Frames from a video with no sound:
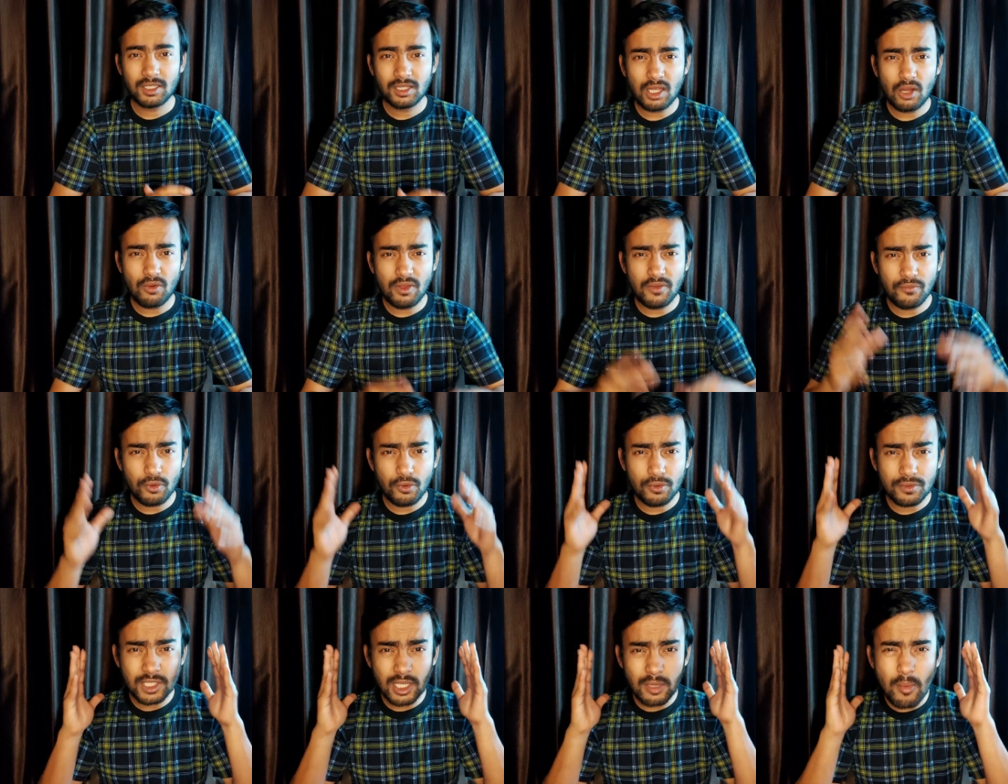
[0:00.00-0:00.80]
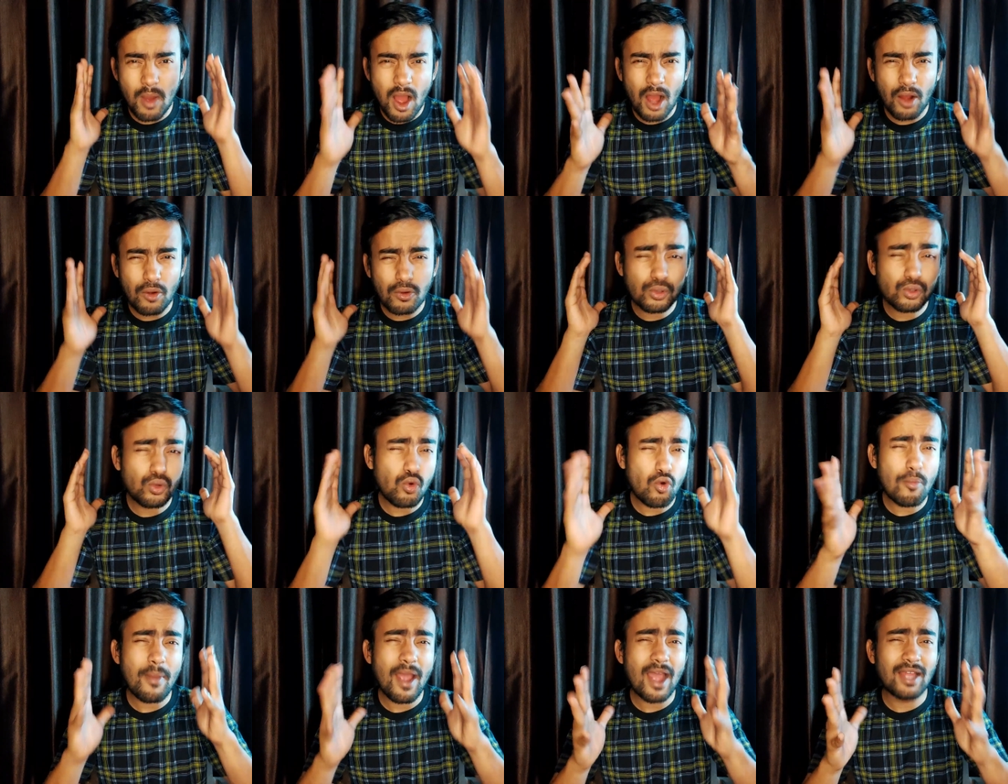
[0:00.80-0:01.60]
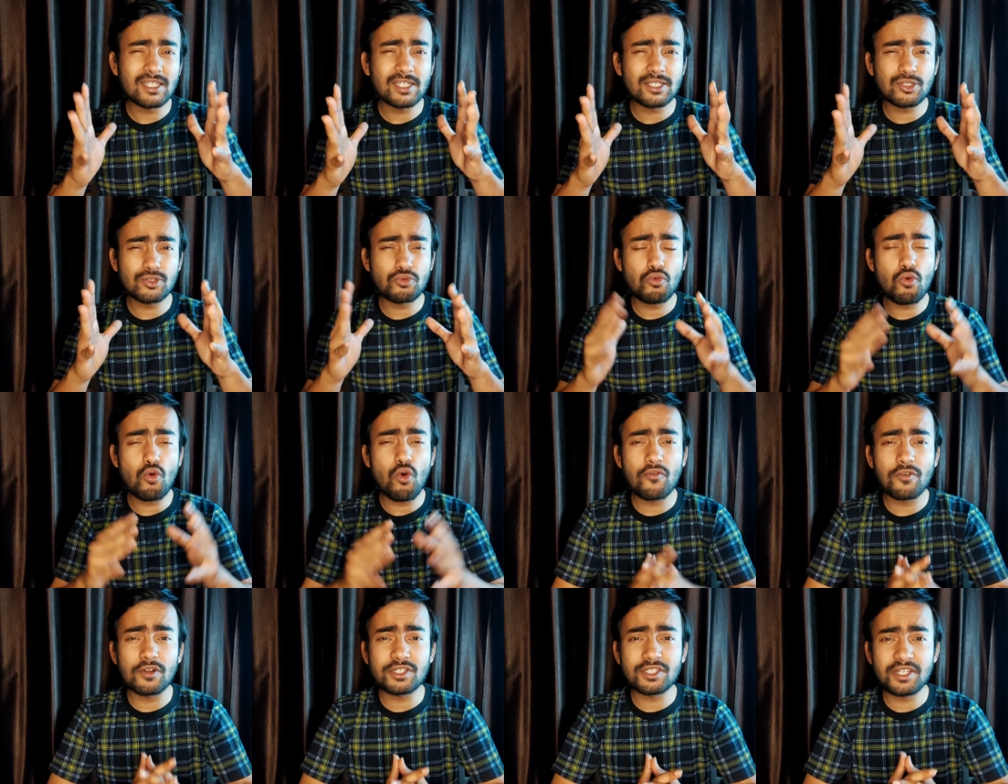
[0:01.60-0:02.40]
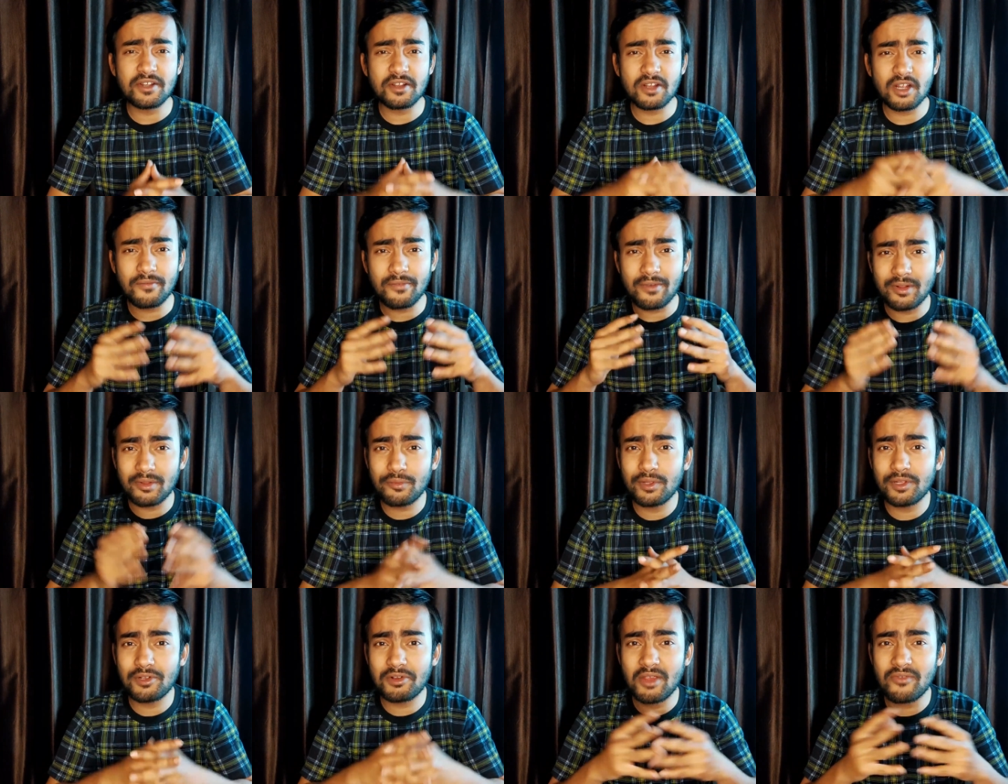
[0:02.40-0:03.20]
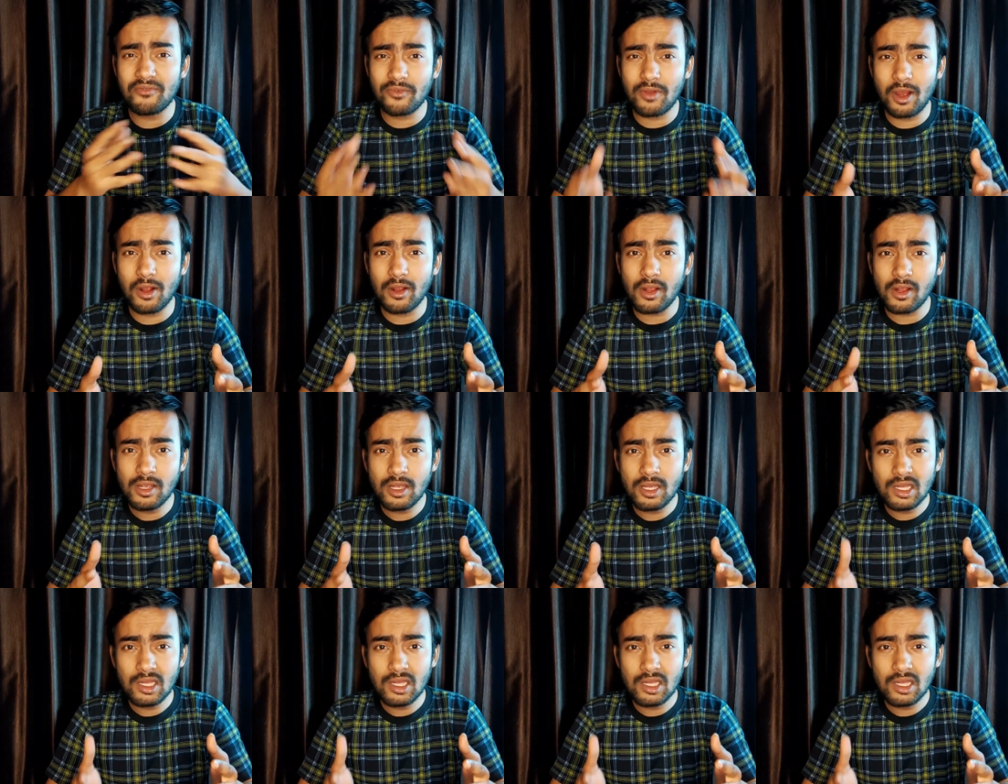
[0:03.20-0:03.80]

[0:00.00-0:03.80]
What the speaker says: Now, if you somehow do manage to oversteer a front wheel drive car,